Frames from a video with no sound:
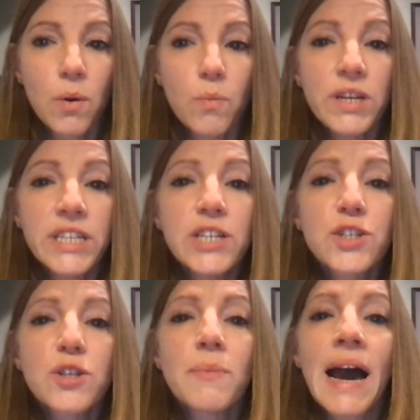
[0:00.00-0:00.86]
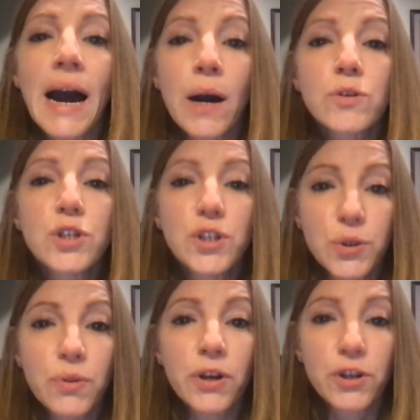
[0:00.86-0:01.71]
We teach them how to
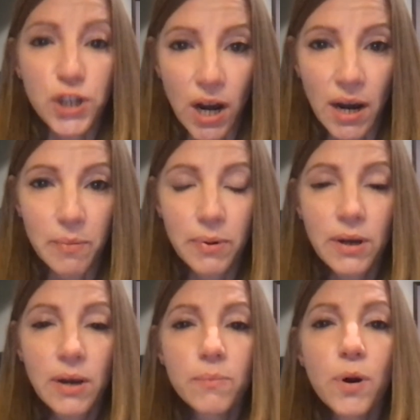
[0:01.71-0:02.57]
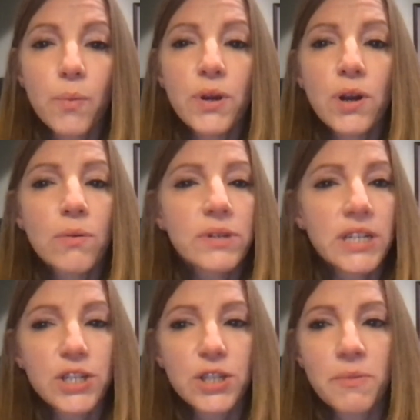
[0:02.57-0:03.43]
do their job, but we don't
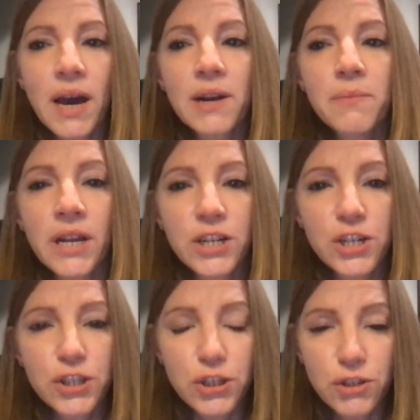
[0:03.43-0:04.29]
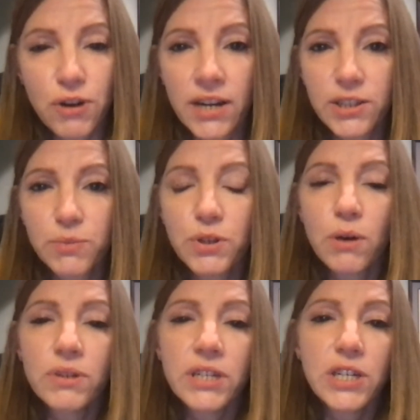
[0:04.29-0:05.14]
teach them how to manage the stress. We
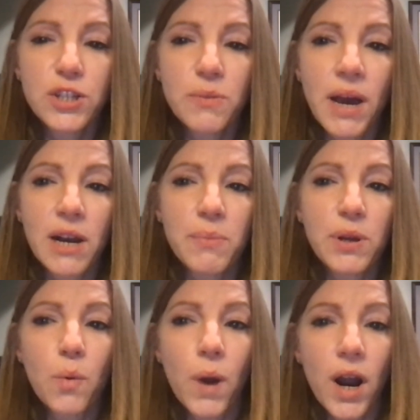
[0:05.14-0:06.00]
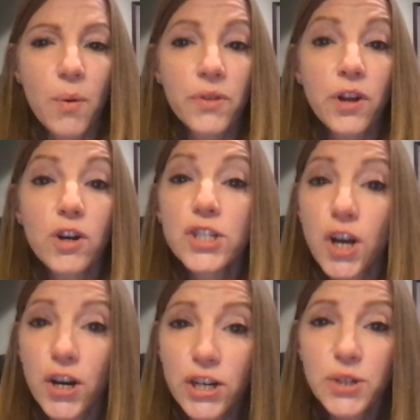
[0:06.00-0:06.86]
don't teach them how to be aware when they're
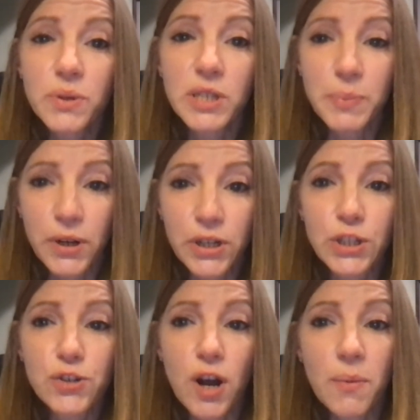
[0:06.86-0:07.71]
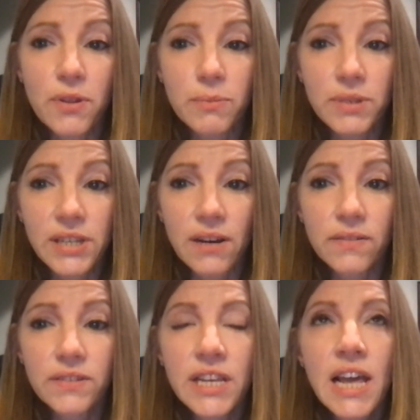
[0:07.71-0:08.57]
starting to experience trauma
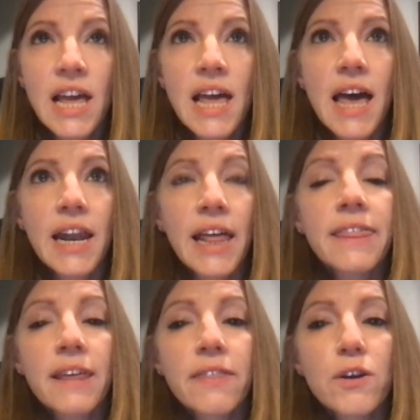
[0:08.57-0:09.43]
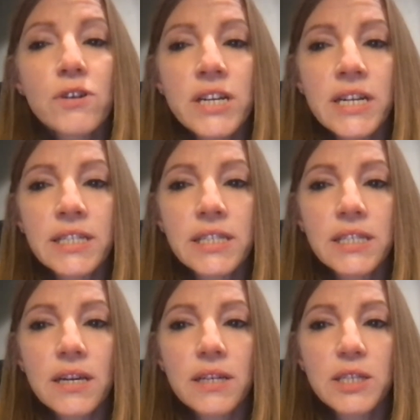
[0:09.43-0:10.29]
themselves. And I think there
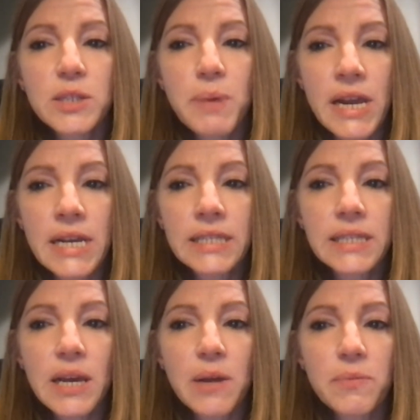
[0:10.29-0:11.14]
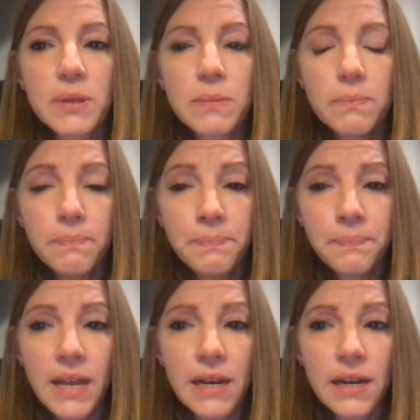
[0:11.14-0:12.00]
needs a space and
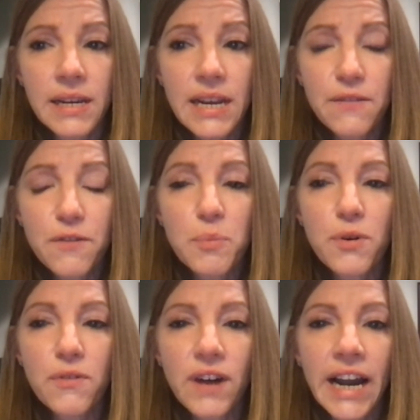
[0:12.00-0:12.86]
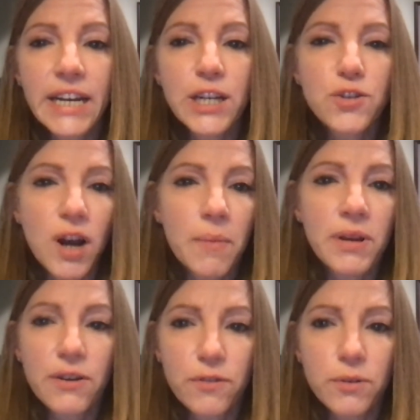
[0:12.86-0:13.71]
a need for providing
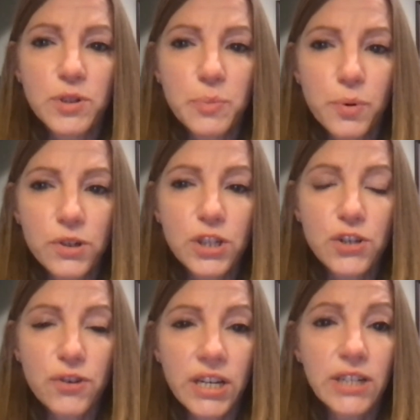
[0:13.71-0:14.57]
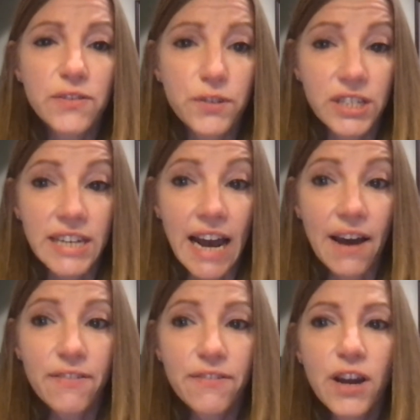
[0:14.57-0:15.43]
trauma-informed supports and trainings for
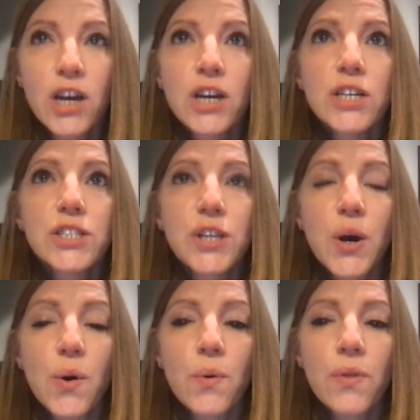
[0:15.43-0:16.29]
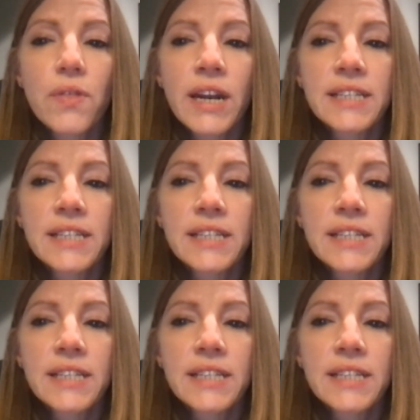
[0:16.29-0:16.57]
staff, so that